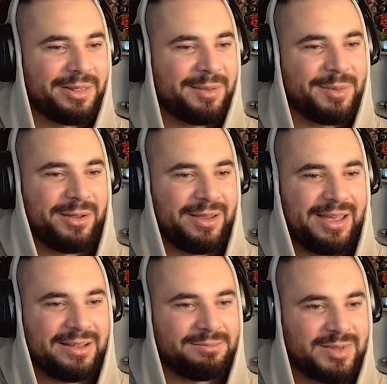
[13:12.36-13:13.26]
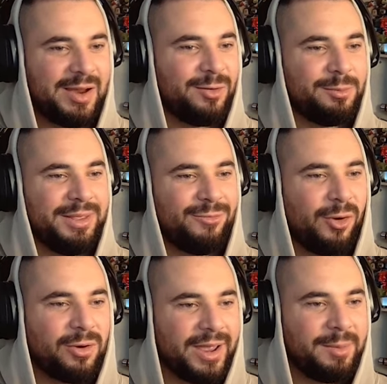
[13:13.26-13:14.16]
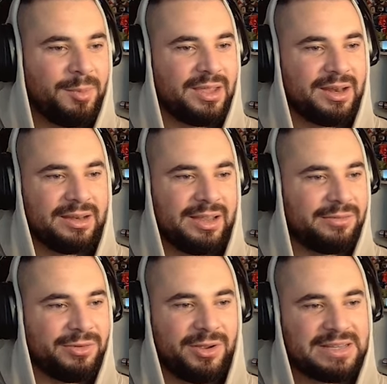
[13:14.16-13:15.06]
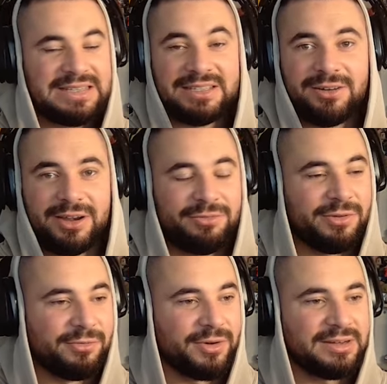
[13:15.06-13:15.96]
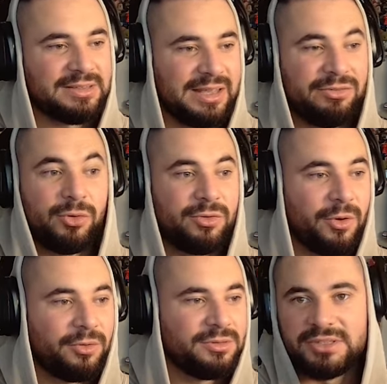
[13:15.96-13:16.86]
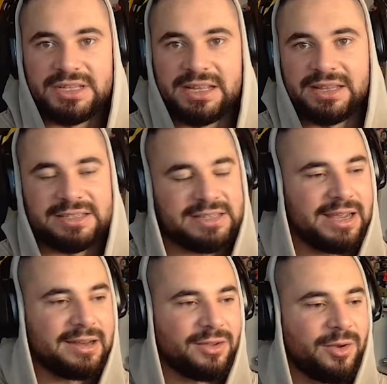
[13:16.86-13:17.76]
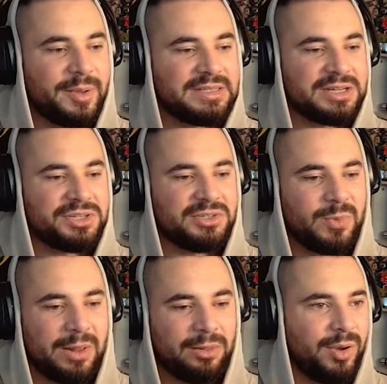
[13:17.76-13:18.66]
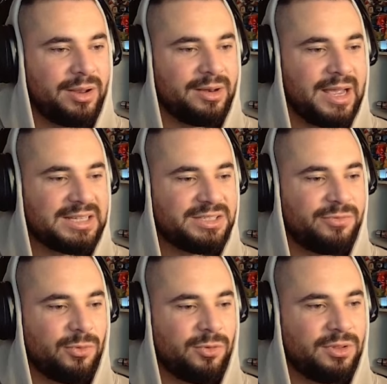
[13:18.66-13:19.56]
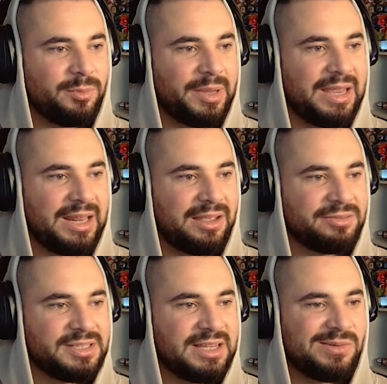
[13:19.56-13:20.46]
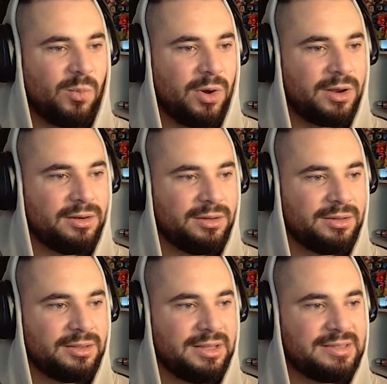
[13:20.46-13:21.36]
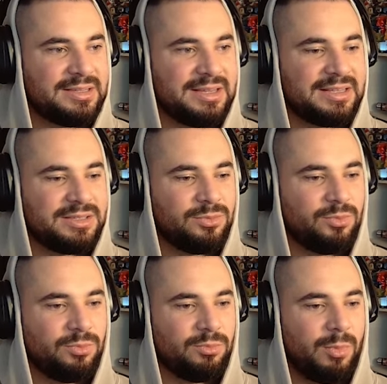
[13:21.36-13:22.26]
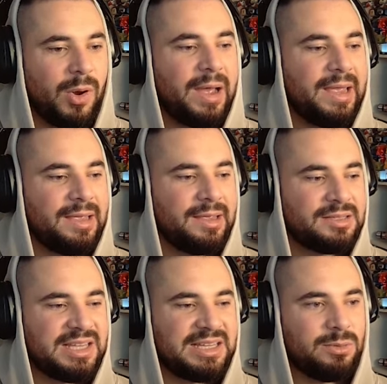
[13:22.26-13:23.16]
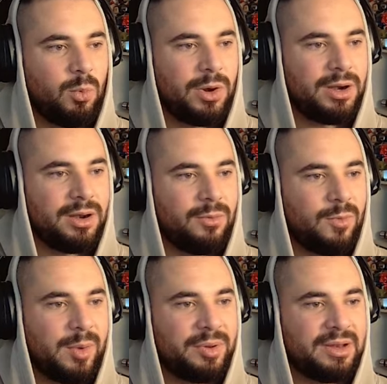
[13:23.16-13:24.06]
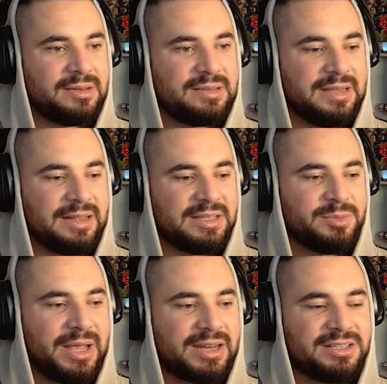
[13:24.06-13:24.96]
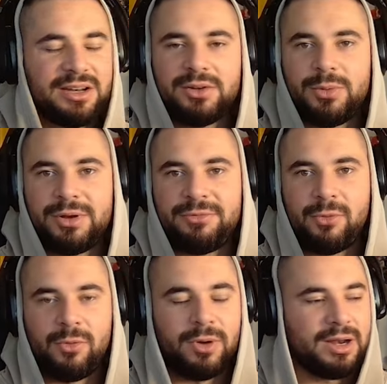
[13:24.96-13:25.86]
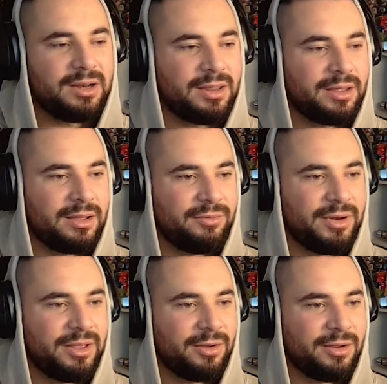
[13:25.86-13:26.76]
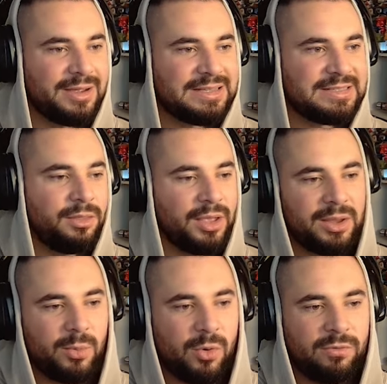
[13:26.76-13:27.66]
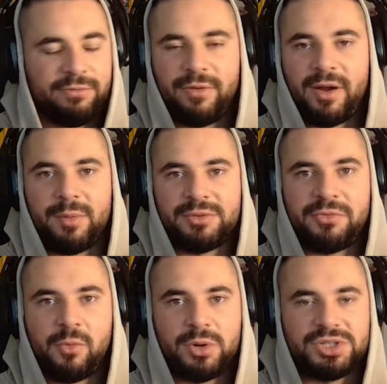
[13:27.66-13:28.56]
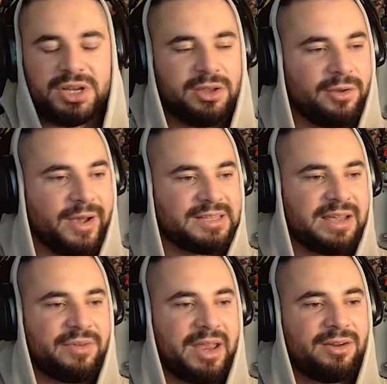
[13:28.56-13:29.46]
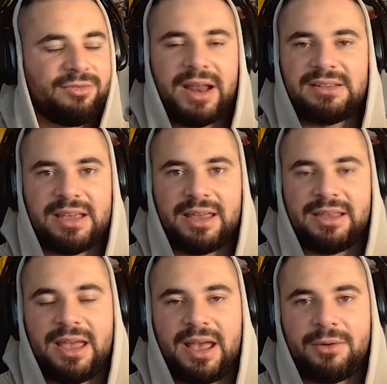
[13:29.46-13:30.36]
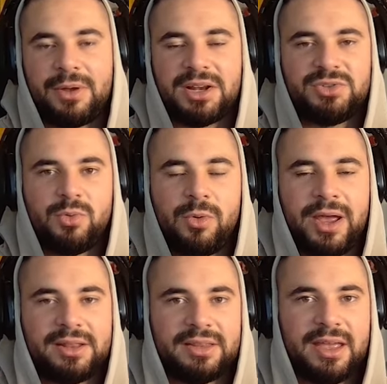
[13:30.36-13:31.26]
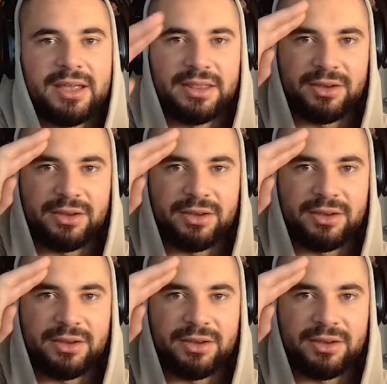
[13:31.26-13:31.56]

let me know how terribly wrong I am. And yeah, if you guys disagree, feel free to leave your own tier list down in the comment section as well. But as for the beginning of season 1, this is my season 1 weapon tier list. But that is going to do it for another video, guys. Thank you all very much for watching. You guys have a great day, and I'll catch you all out there in the